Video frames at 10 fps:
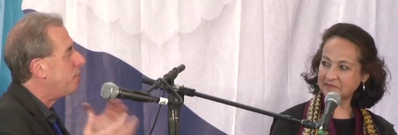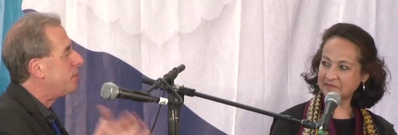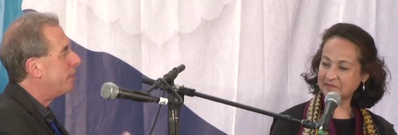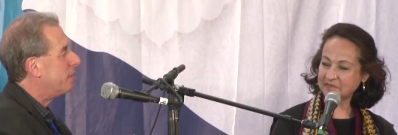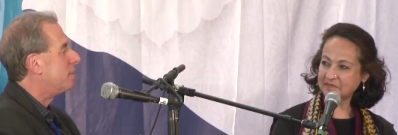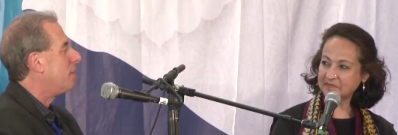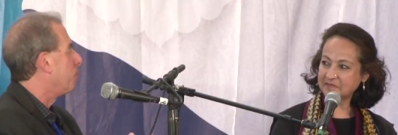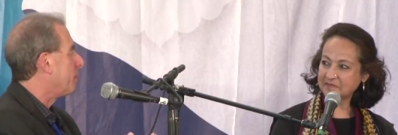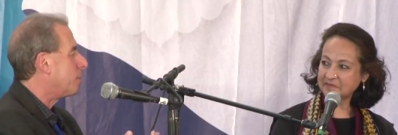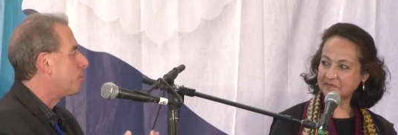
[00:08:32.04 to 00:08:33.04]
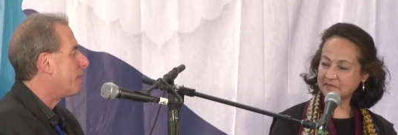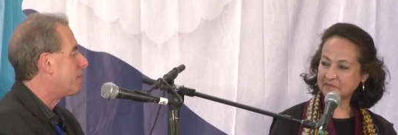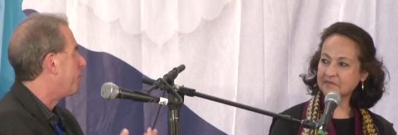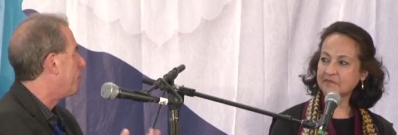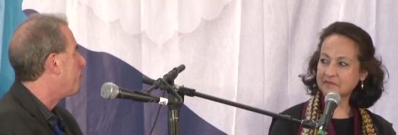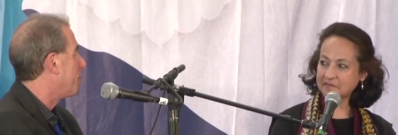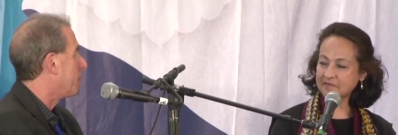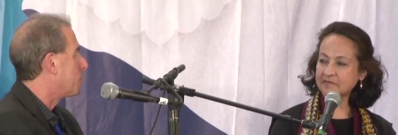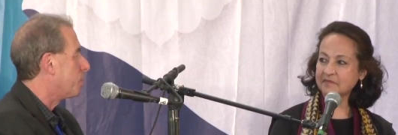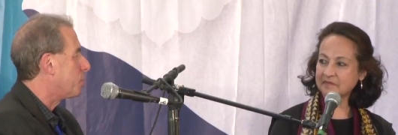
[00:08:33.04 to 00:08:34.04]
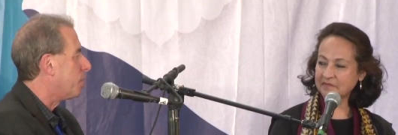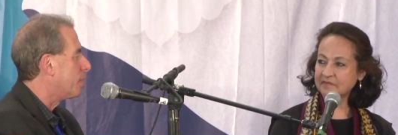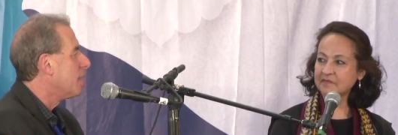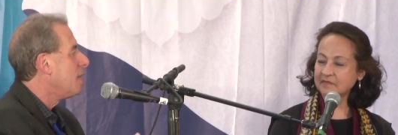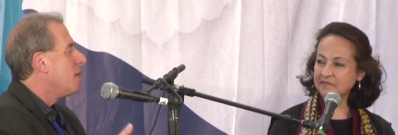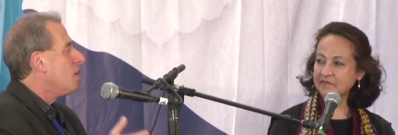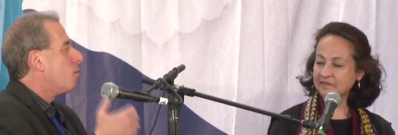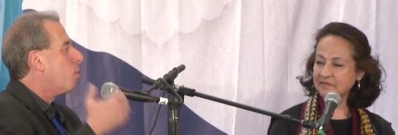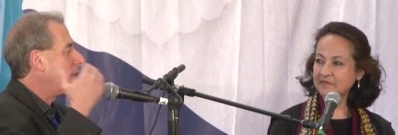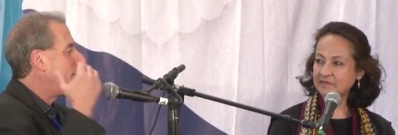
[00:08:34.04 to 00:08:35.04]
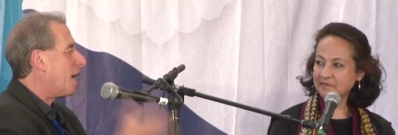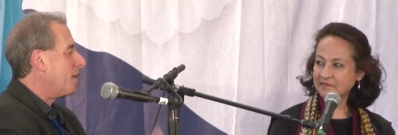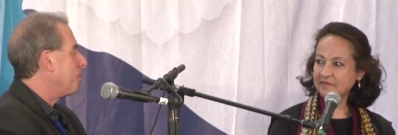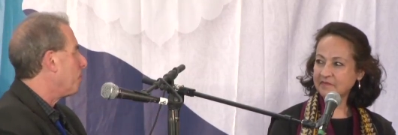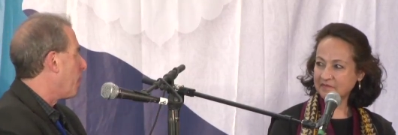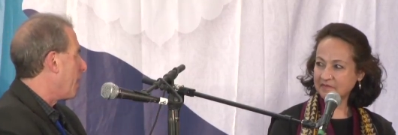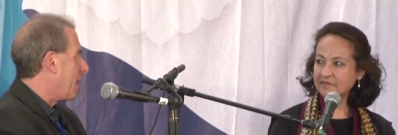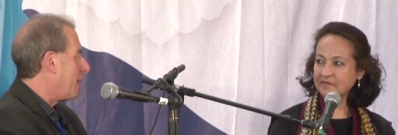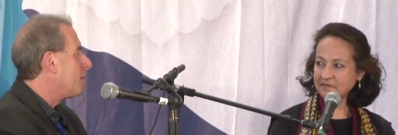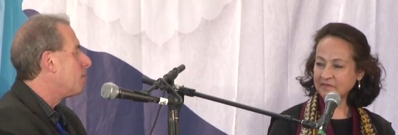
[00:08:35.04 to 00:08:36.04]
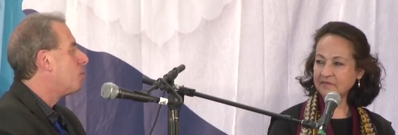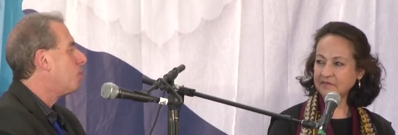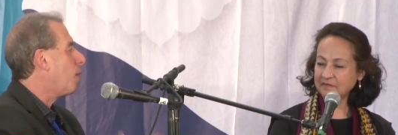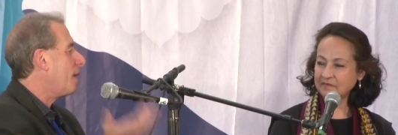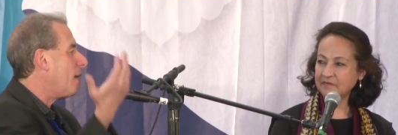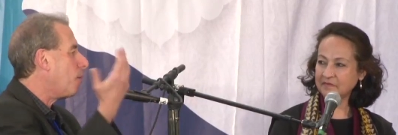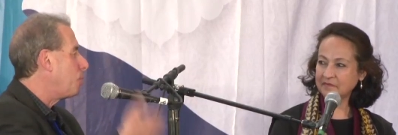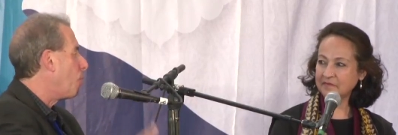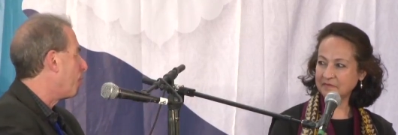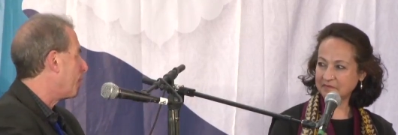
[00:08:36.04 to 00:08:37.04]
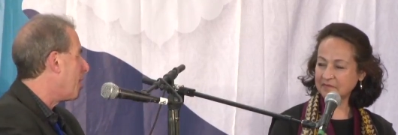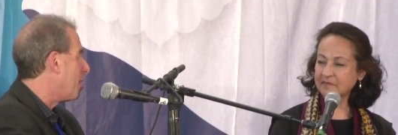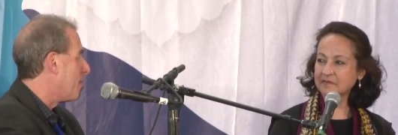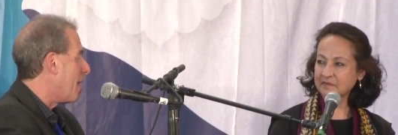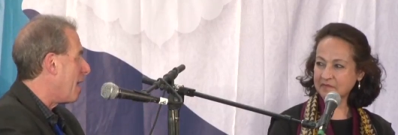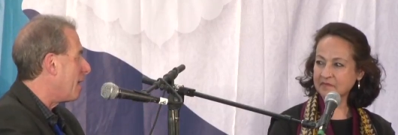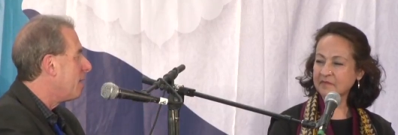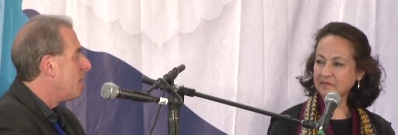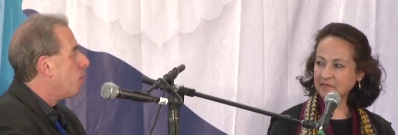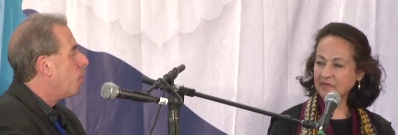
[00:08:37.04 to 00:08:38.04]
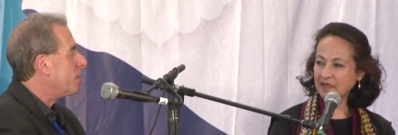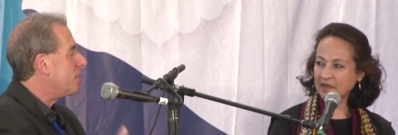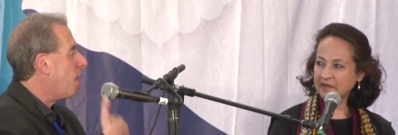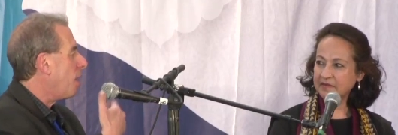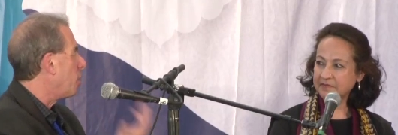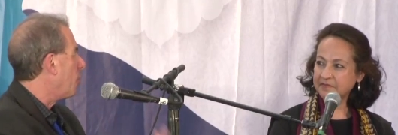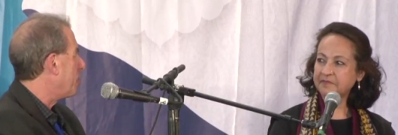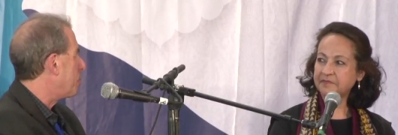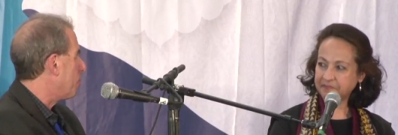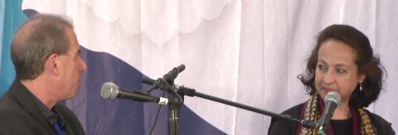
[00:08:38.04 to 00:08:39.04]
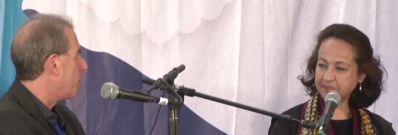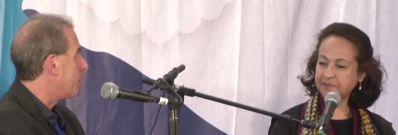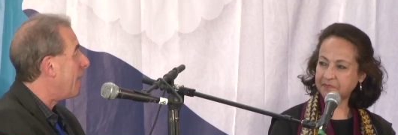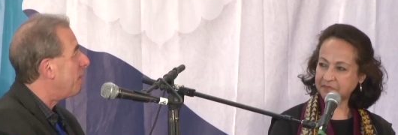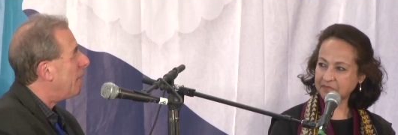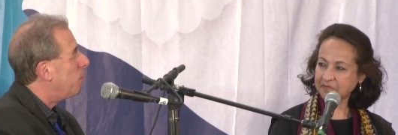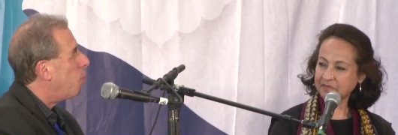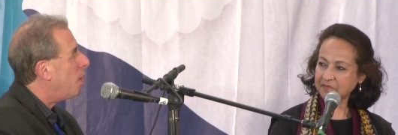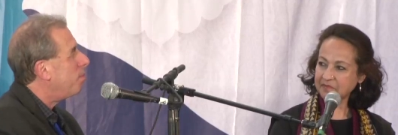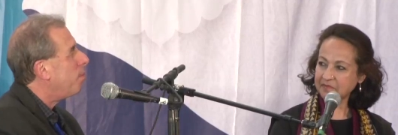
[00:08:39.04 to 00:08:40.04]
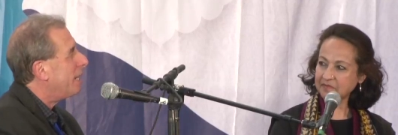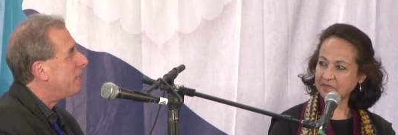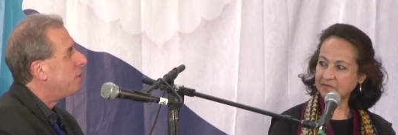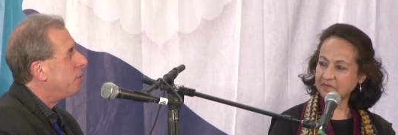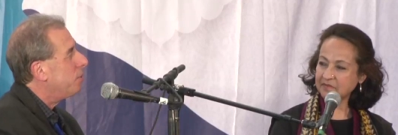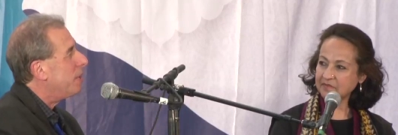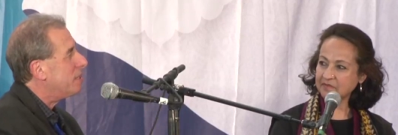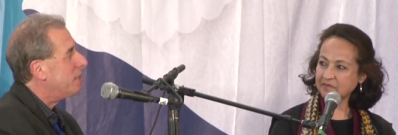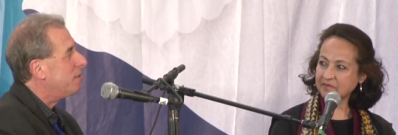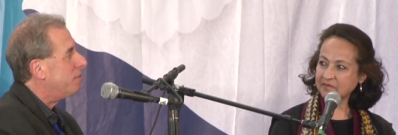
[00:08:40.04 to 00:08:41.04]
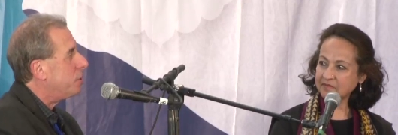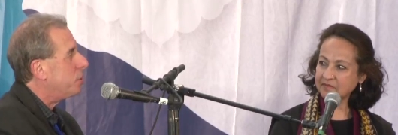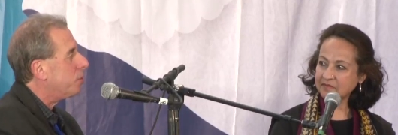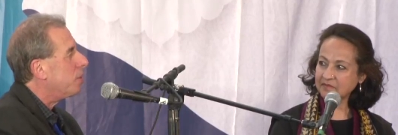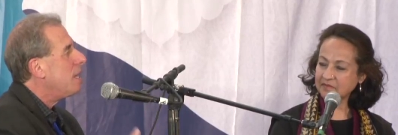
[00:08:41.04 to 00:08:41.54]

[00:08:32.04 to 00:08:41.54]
Speaker 1: there to really address a few things, which was what got in your way, uh-huh. what helped you overcome that, what are some ongoing struggles, and, and what might you as an individual